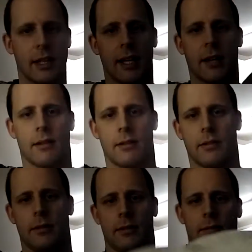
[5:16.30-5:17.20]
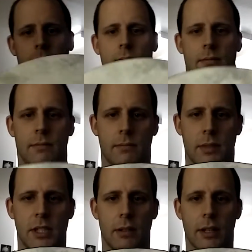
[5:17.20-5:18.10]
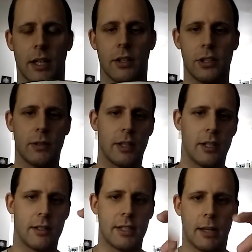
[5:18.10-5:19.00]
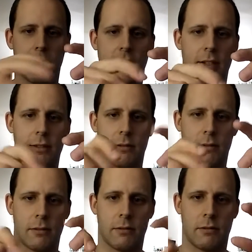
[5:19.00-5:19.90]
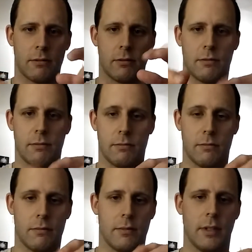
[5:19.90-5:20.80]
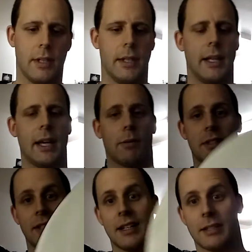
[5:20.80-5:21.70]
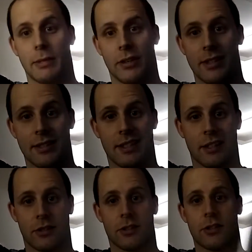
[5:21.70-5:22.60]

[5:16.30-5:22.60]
today, seeing what I can do with the untaped heads. And what's nice about this is that it's